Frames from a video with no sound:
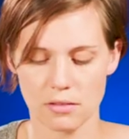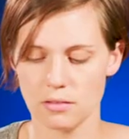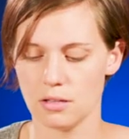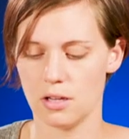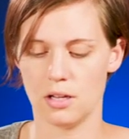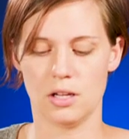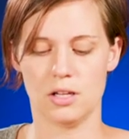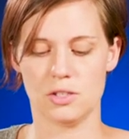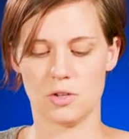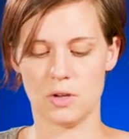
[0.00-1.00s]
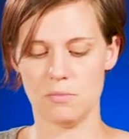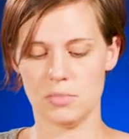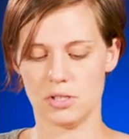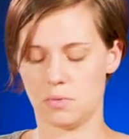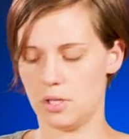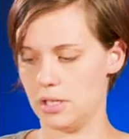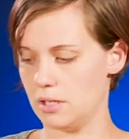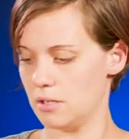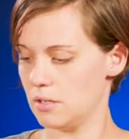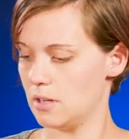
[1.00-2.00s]
out. So in
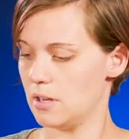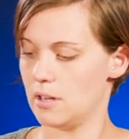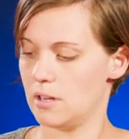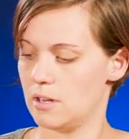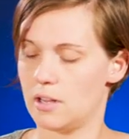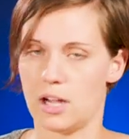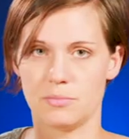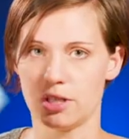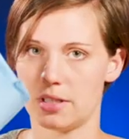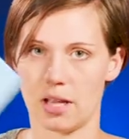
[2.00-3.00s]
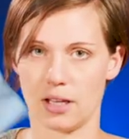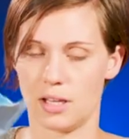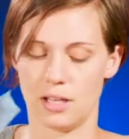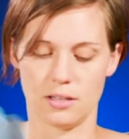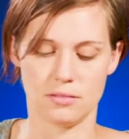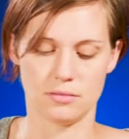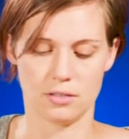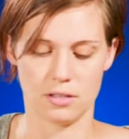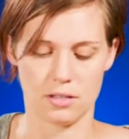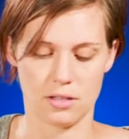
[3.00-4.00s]
between, I'm just taking
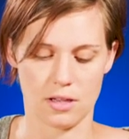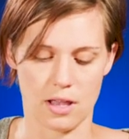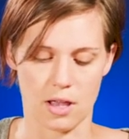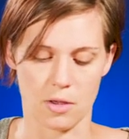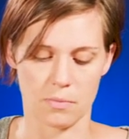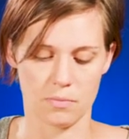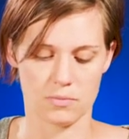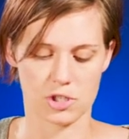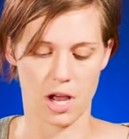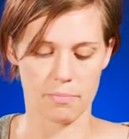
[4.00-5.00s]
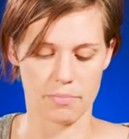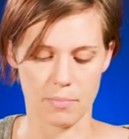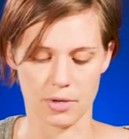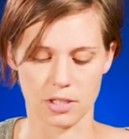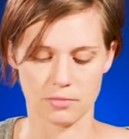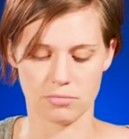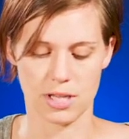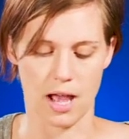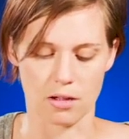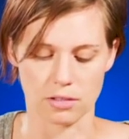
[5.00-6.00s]
a shop paper
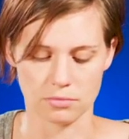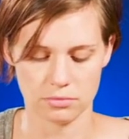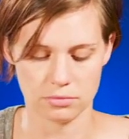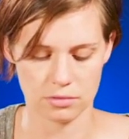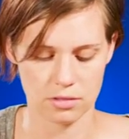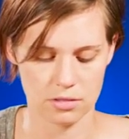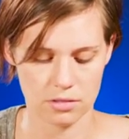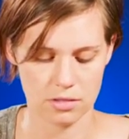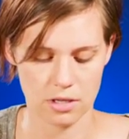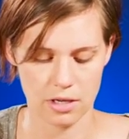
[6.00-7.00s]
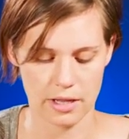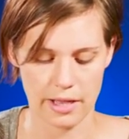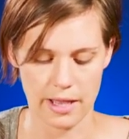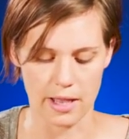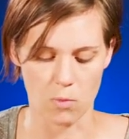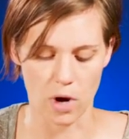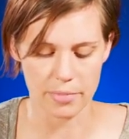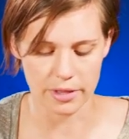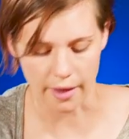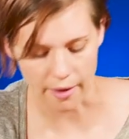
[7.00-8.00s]
towel and
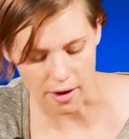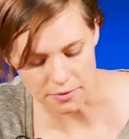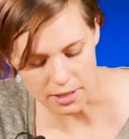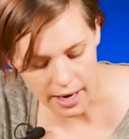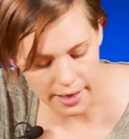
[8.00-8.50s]
wiping that off to